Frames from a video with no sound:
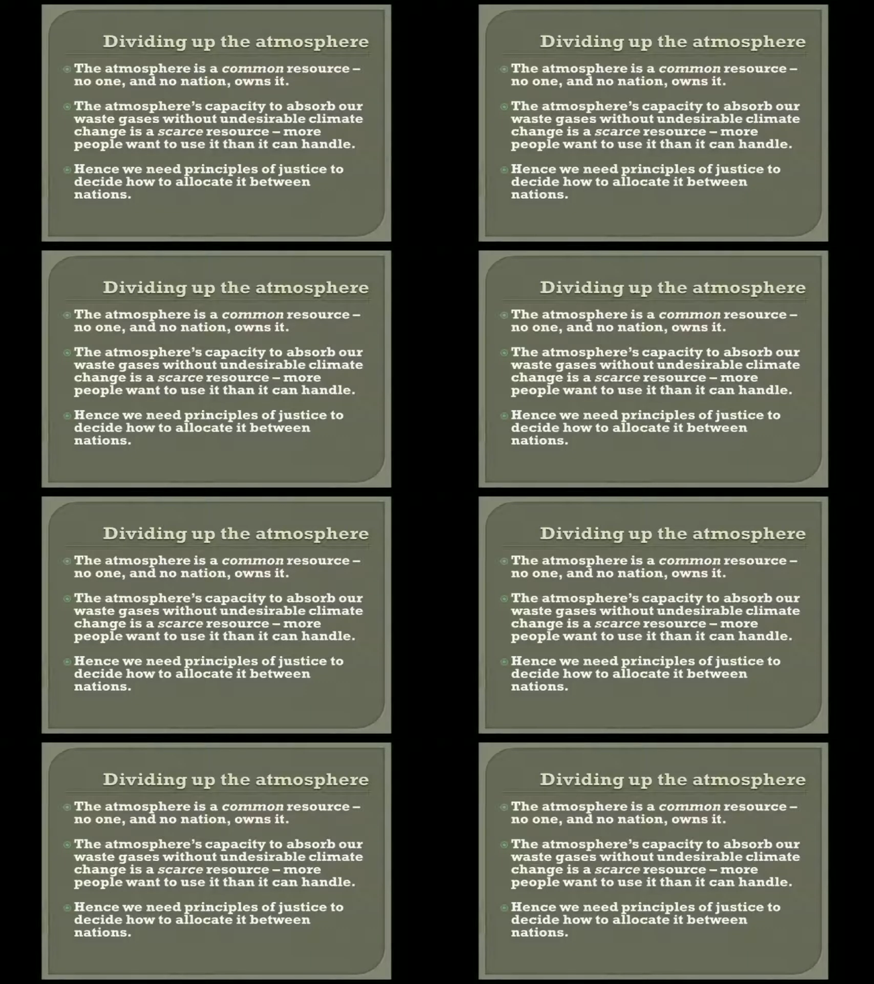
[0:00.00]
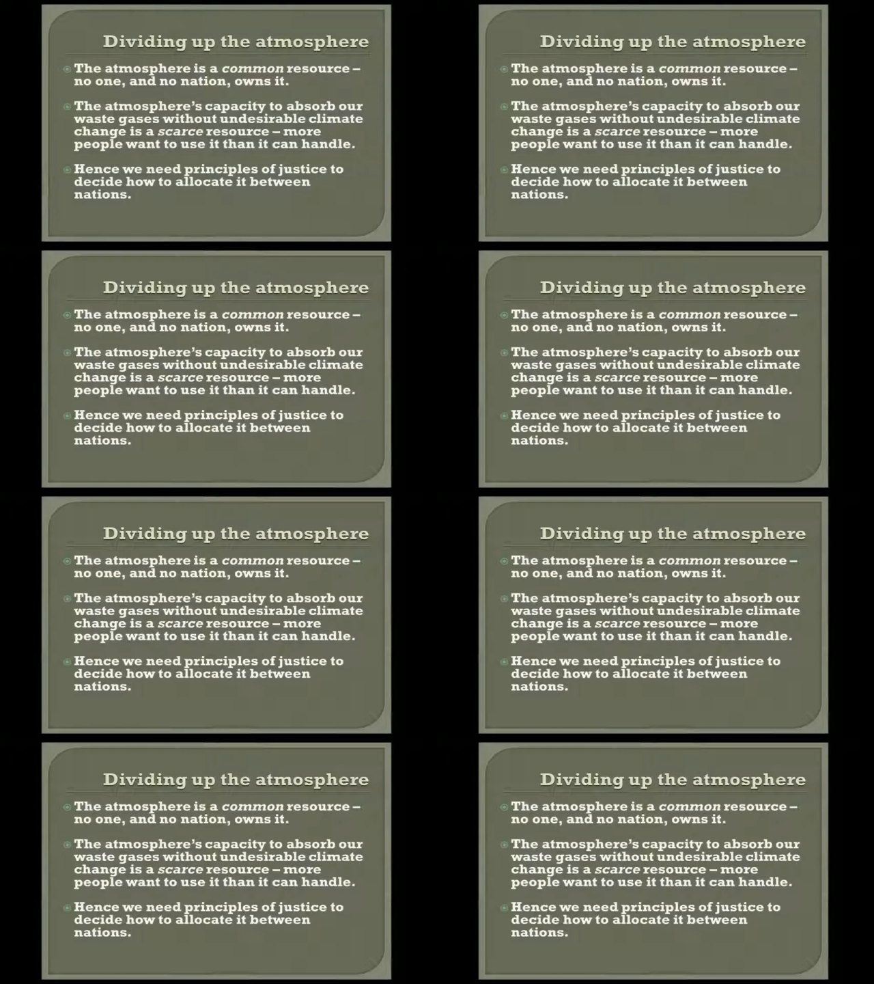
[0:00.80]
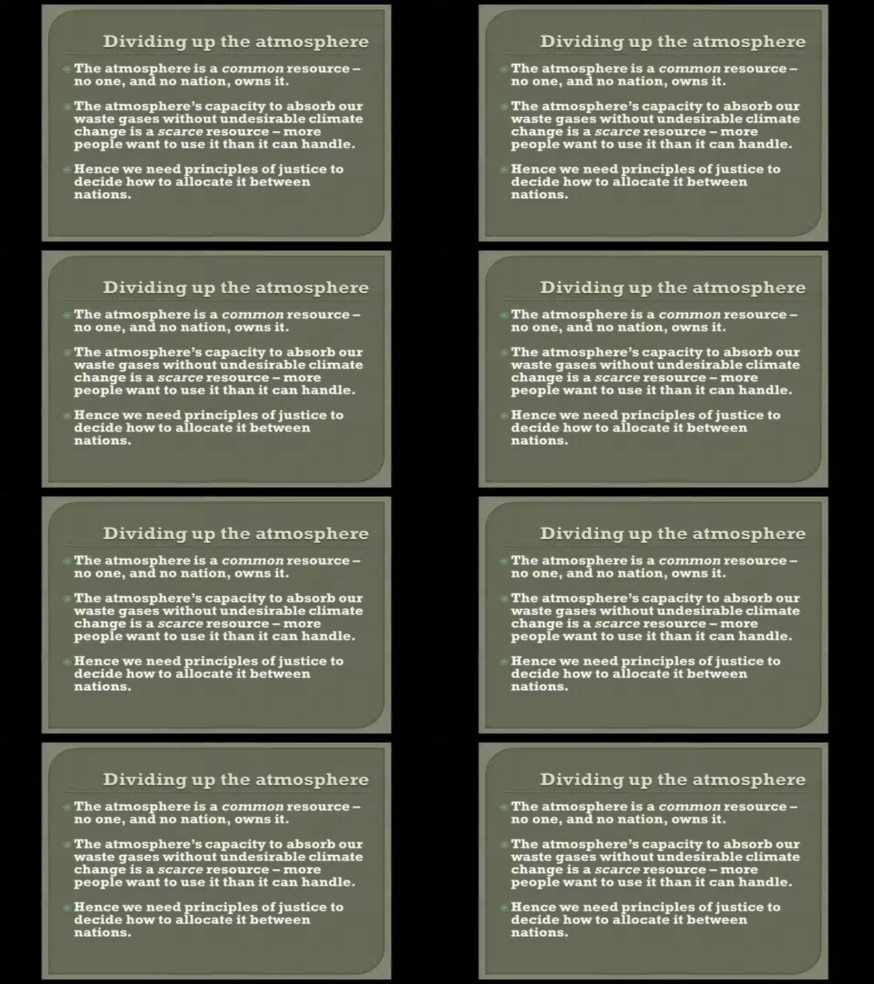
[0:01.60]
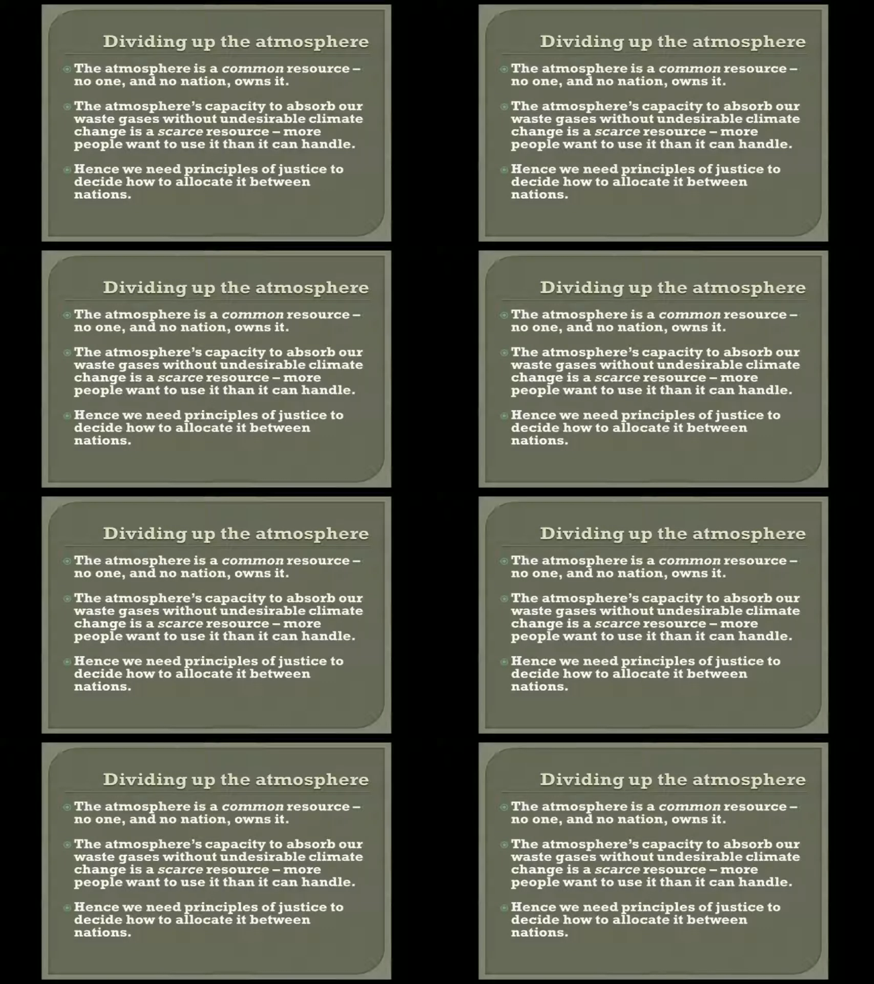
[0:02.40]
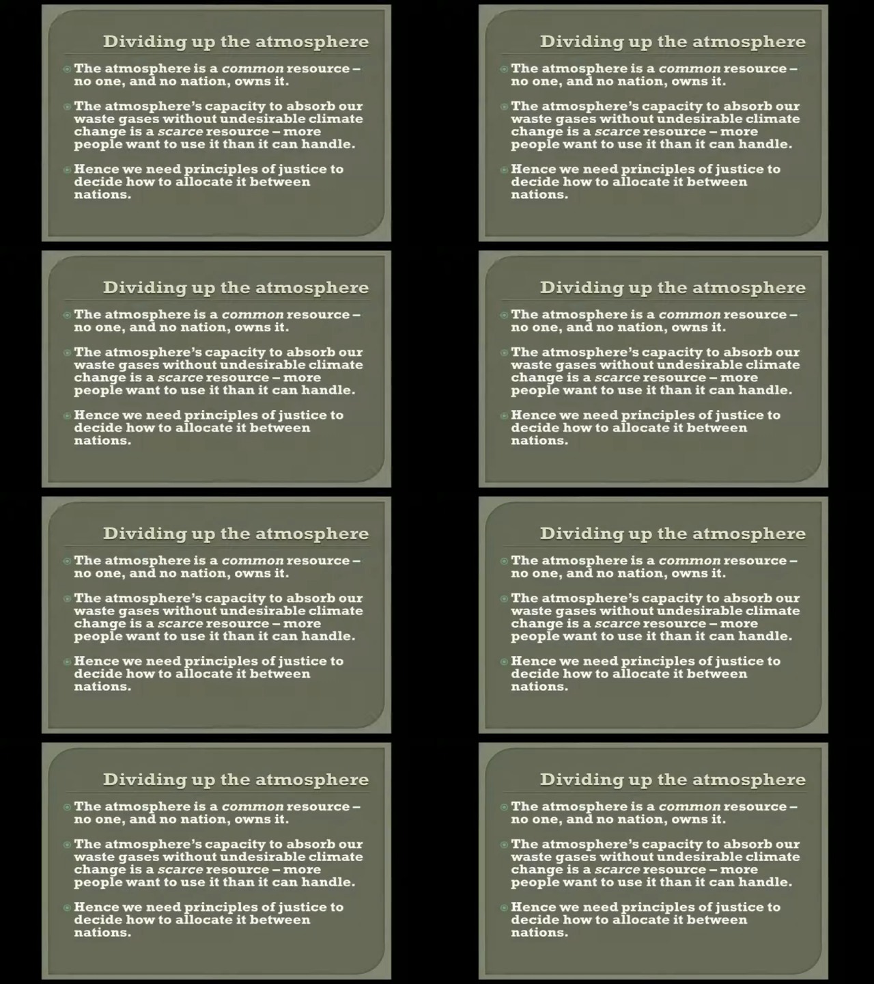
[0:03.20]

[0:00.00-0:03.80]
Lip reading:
(no speaker visible)